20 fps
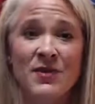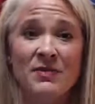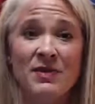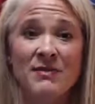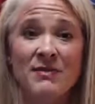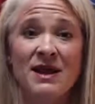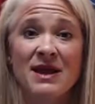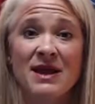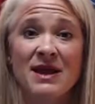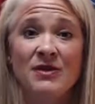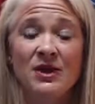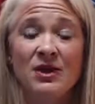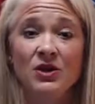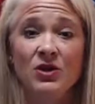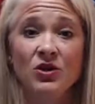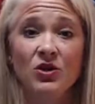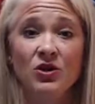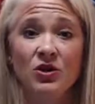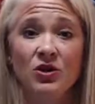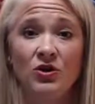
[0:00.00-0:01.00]
But maybe
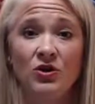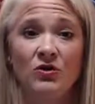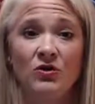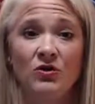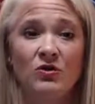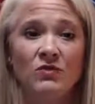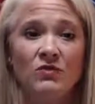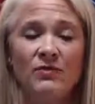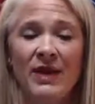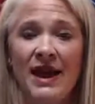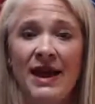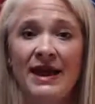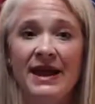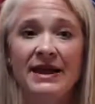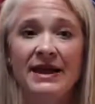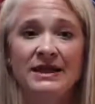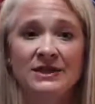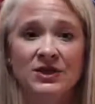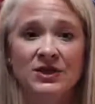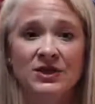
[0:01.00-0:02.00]
you
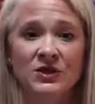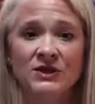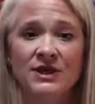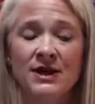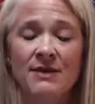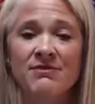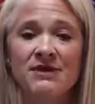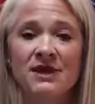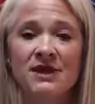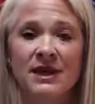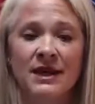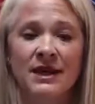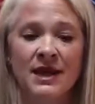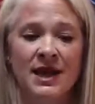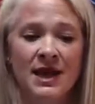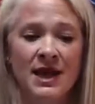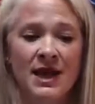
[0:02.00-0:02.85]
paint or something.